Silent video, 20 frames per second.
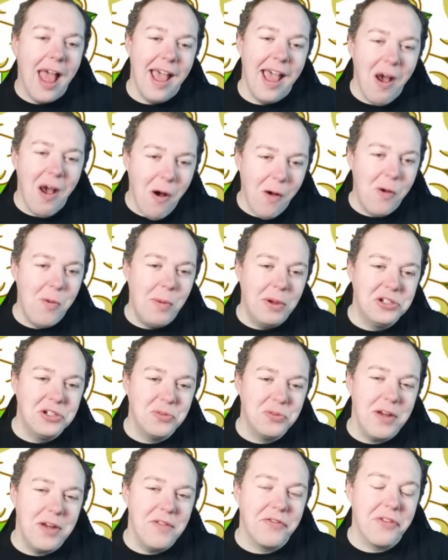Almost
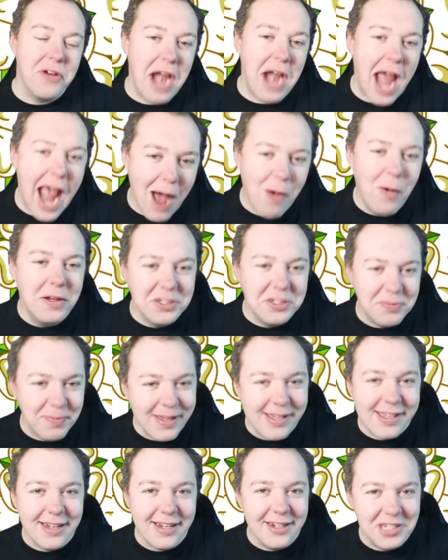went for an hour
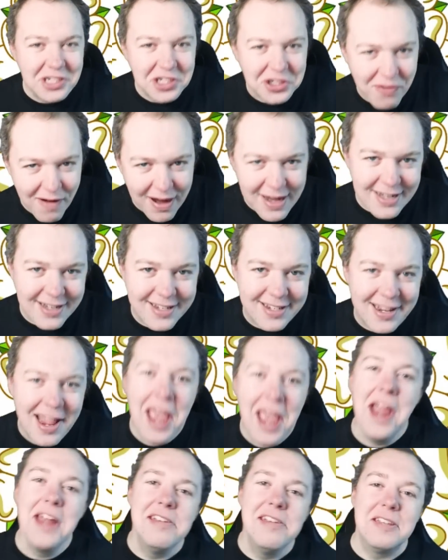speaking straight
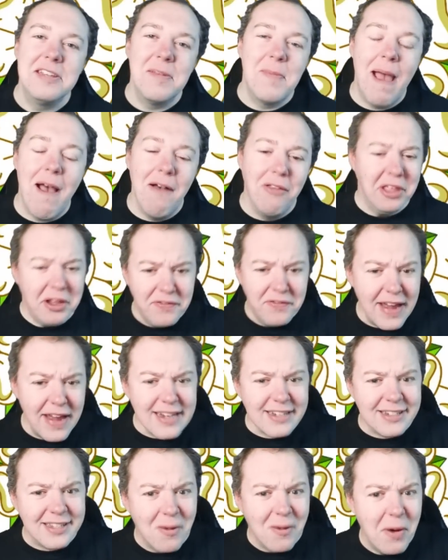just about the events
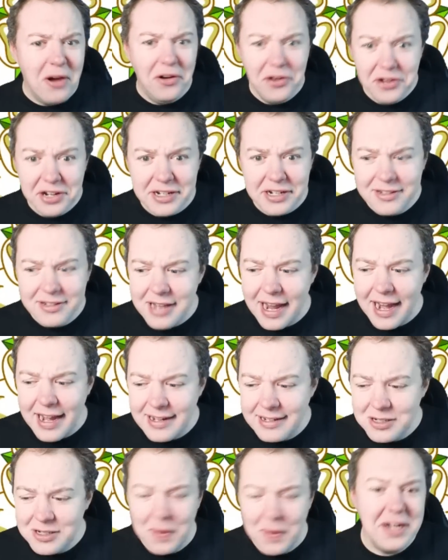that went on in
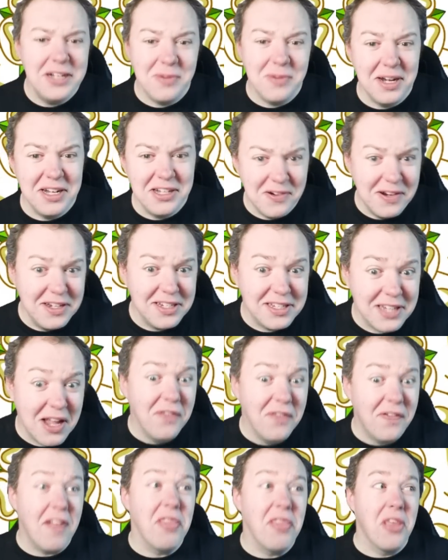2022 itself.
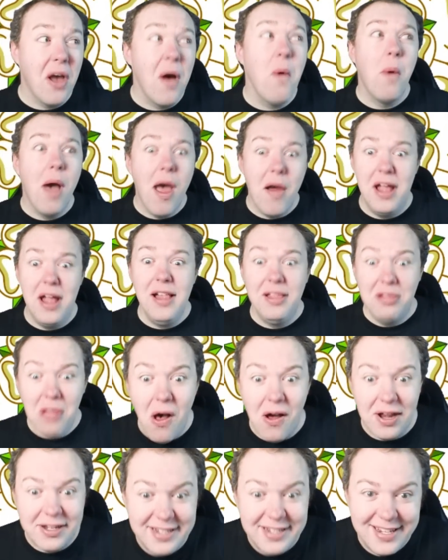And there were a
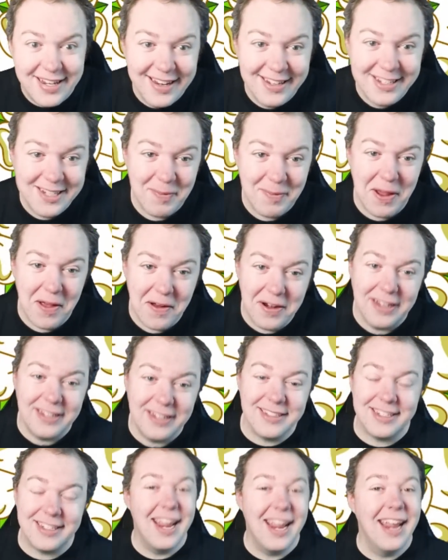lot, to be
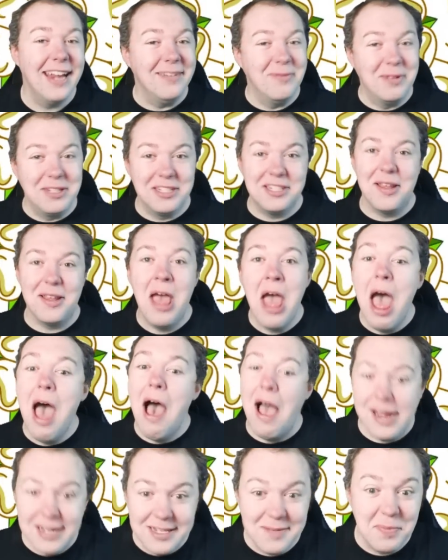honest. It was
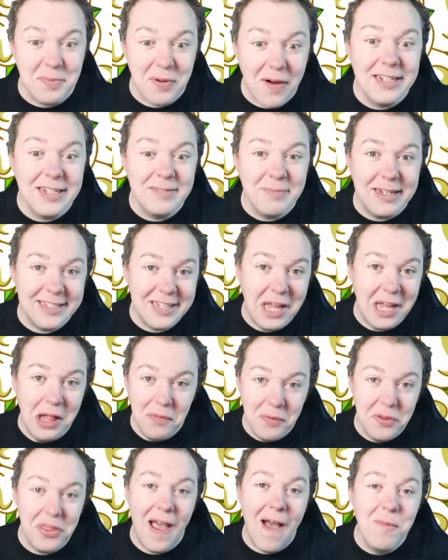I surprised myself with
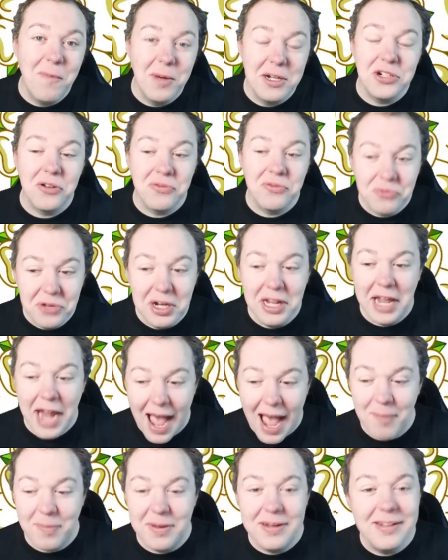how much had really
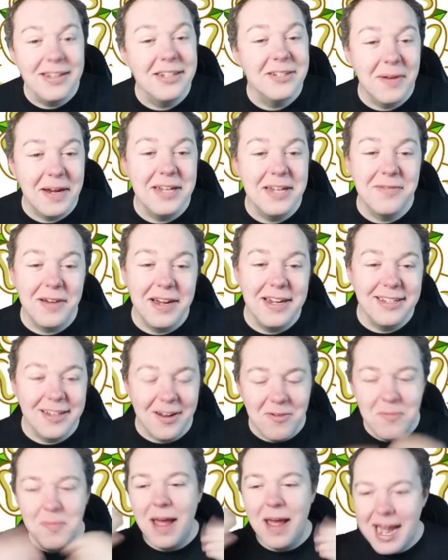happened in 2022.
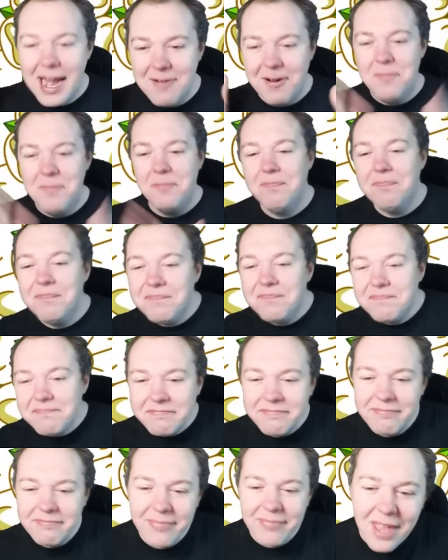But anyway,
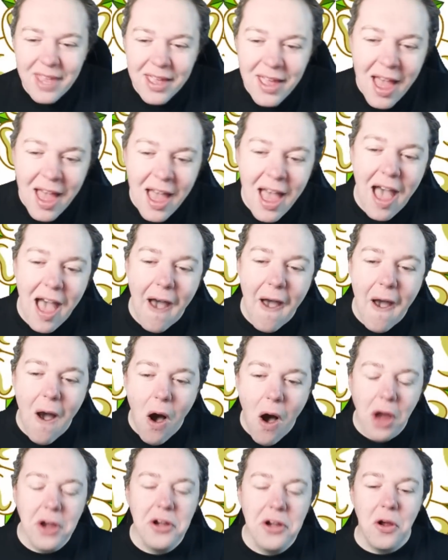
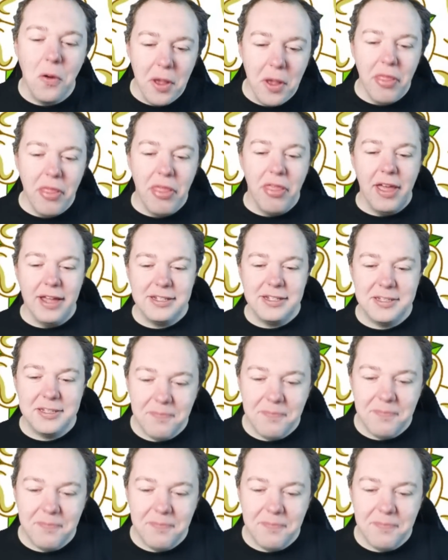on with this.